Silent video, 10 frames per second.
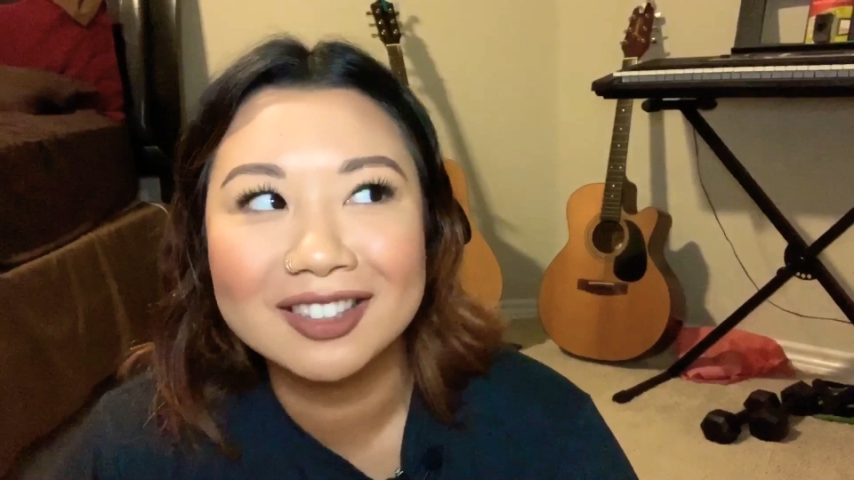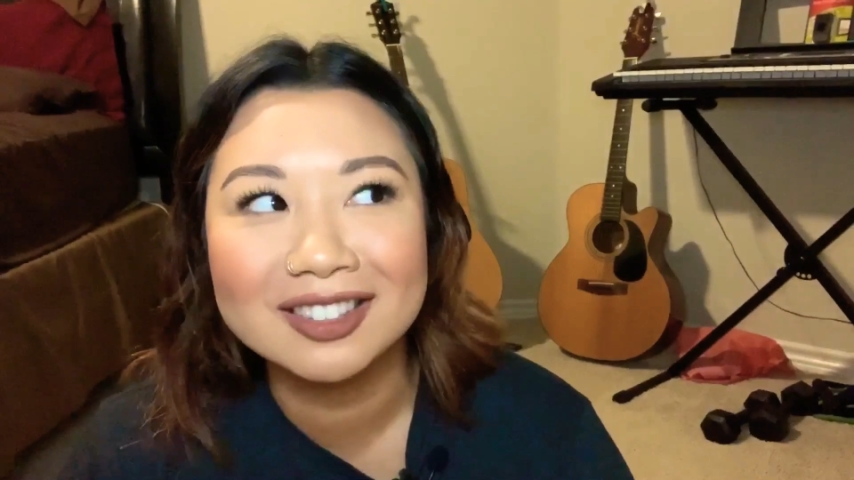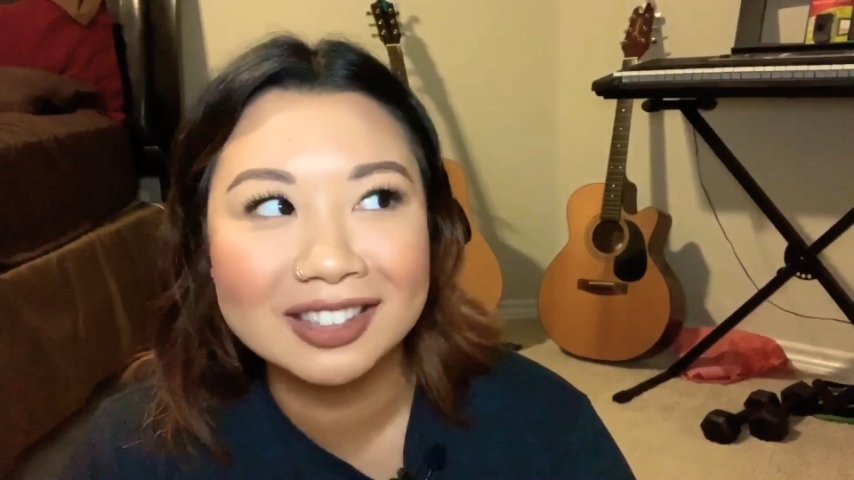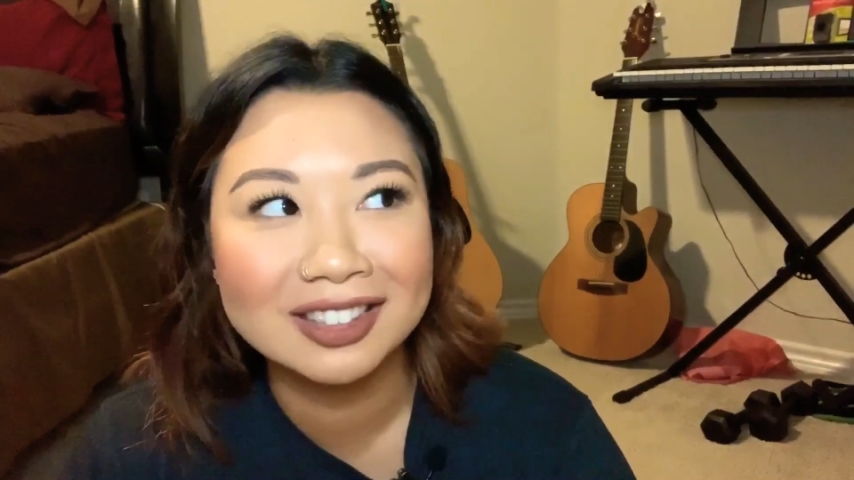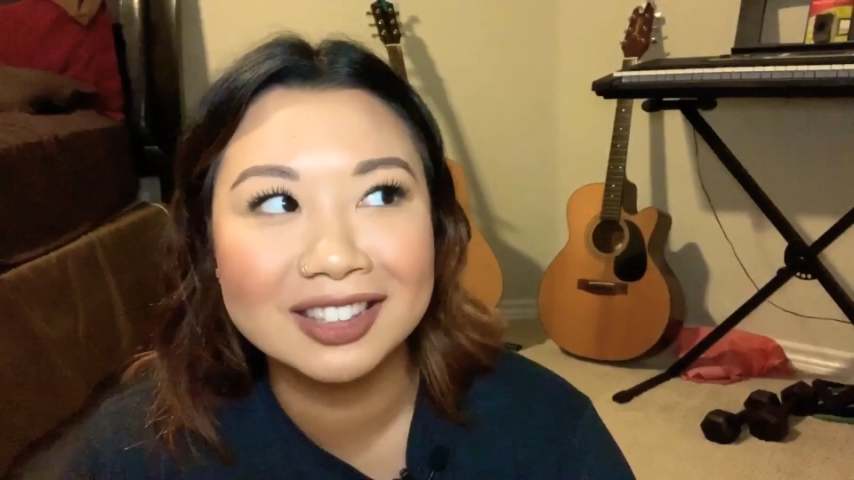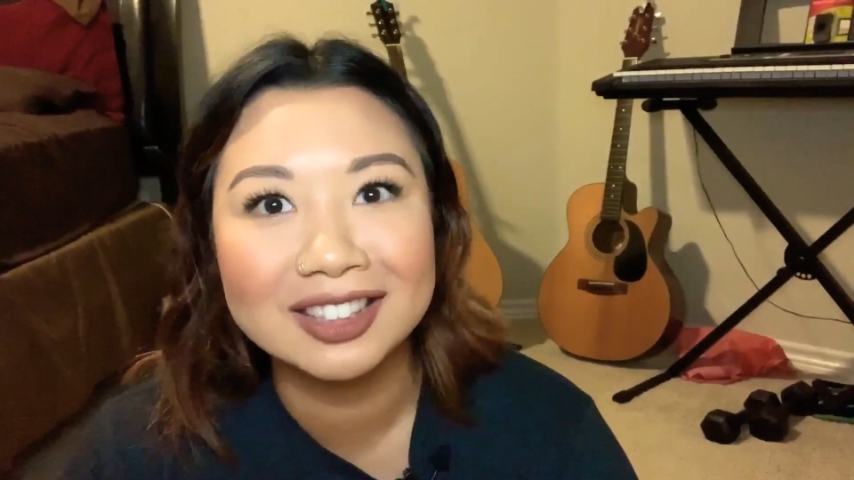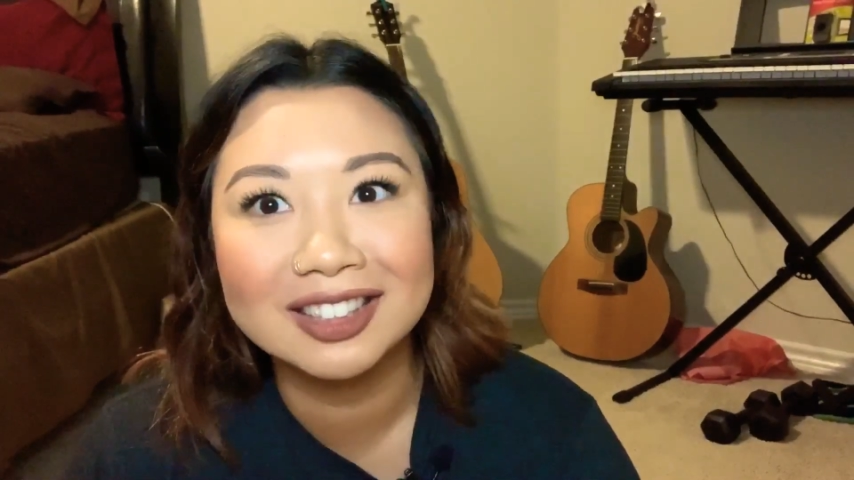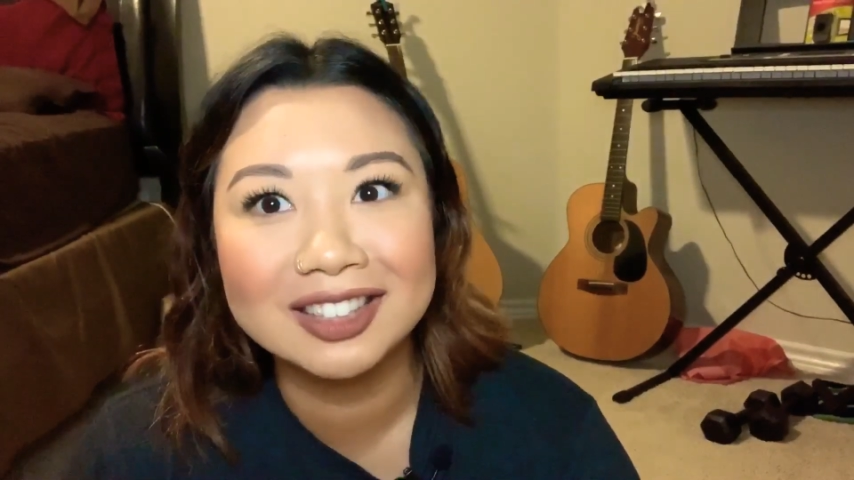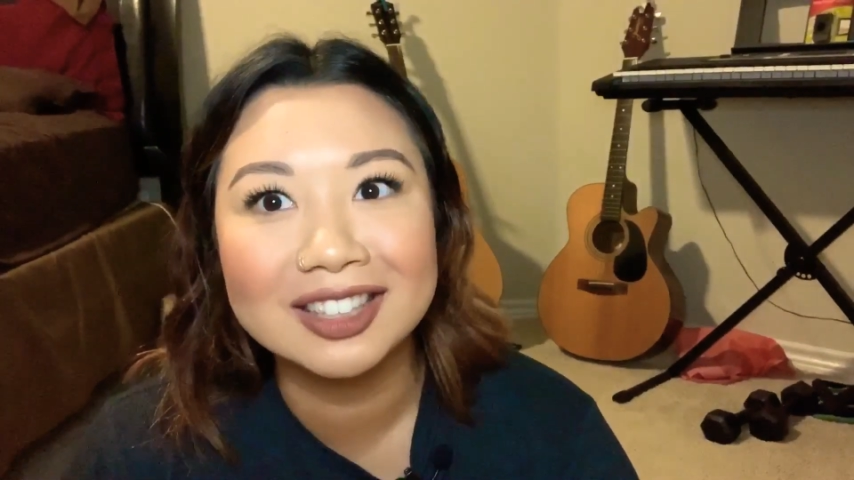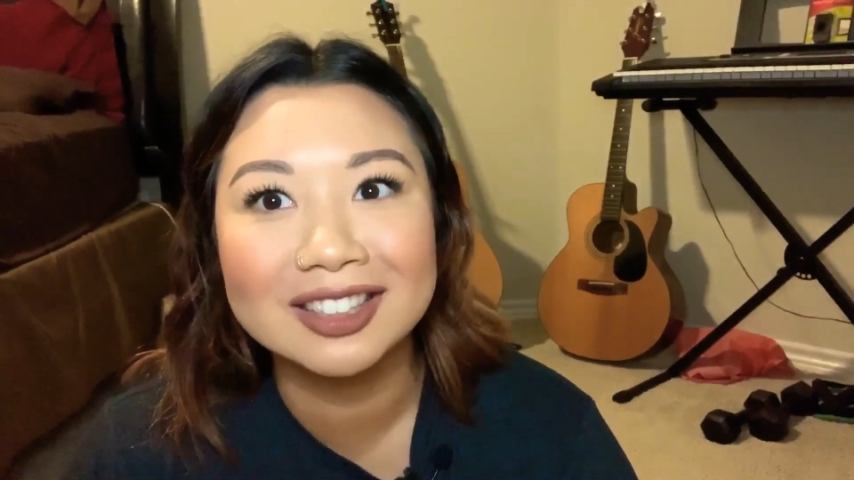oh,
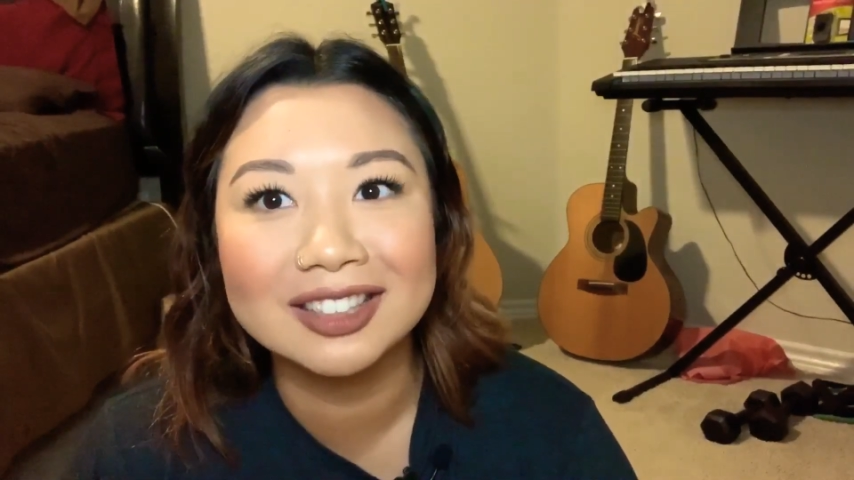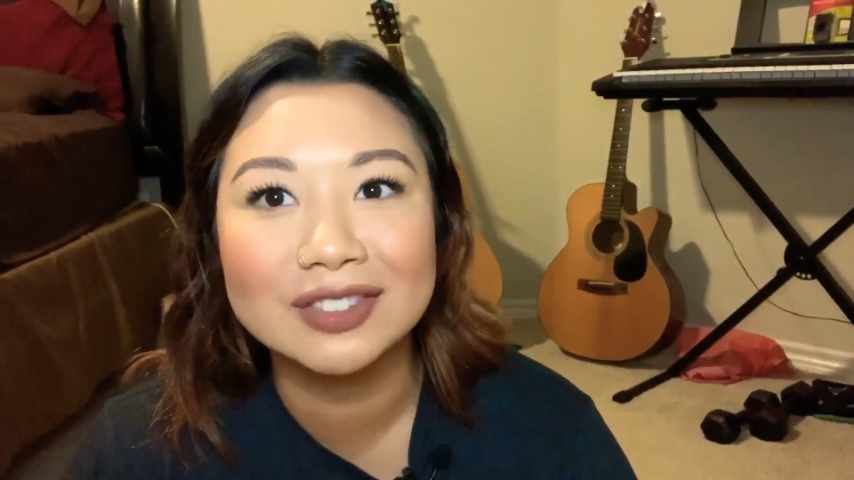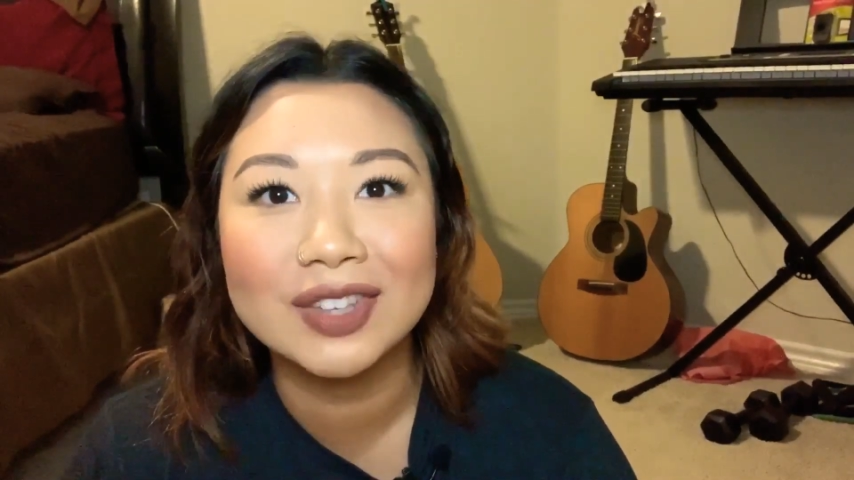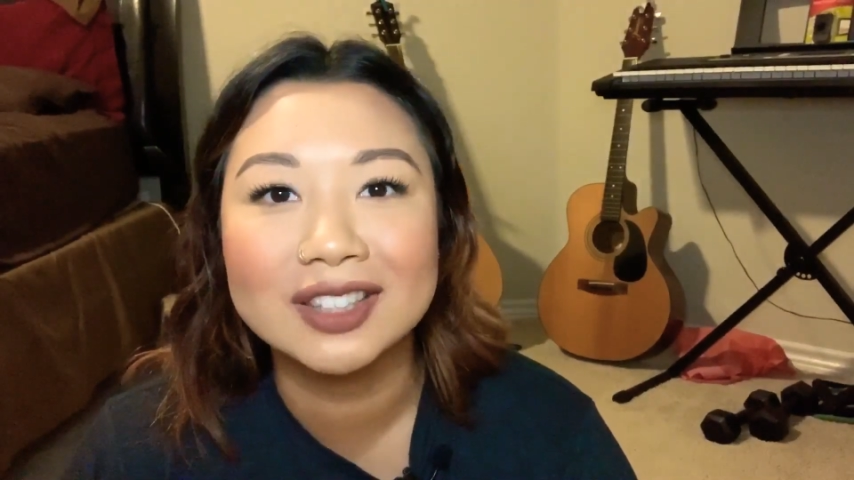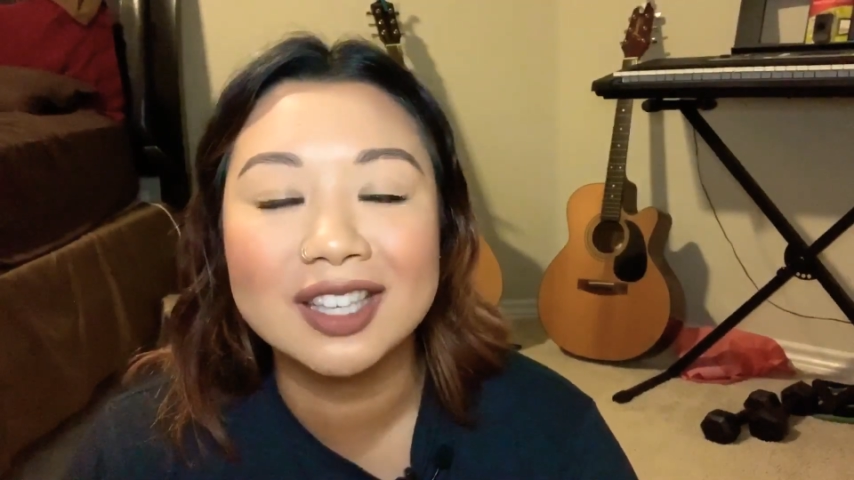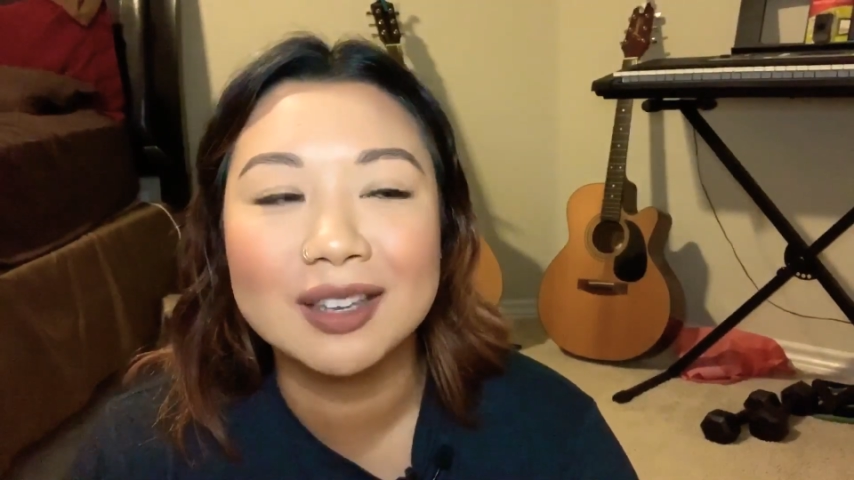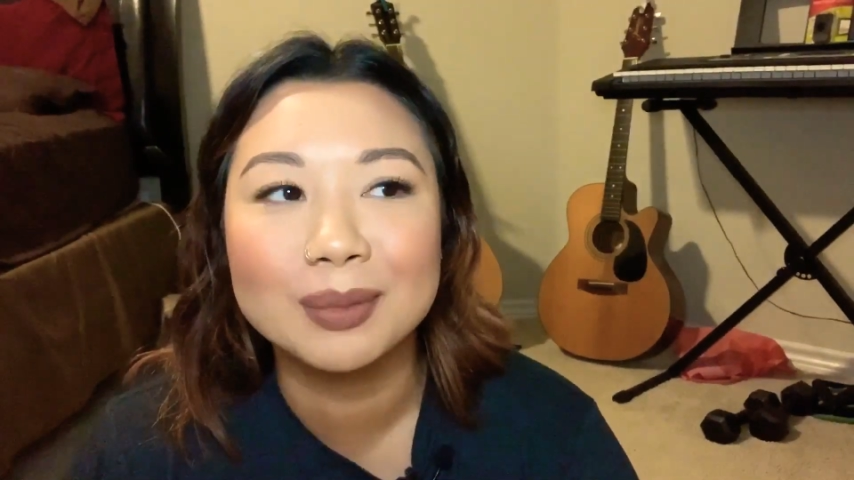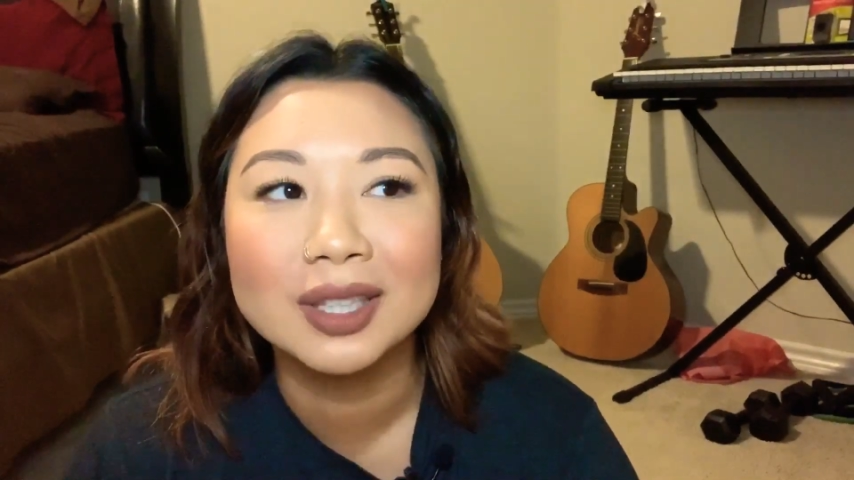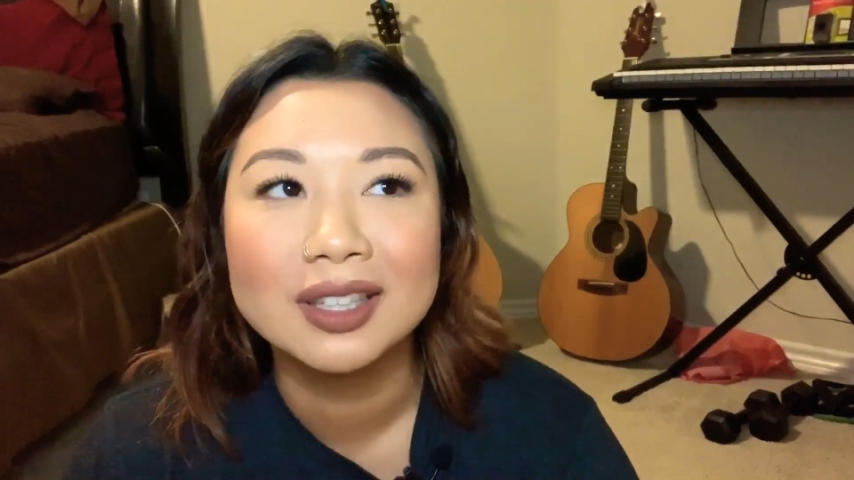he's here and he's fucked up.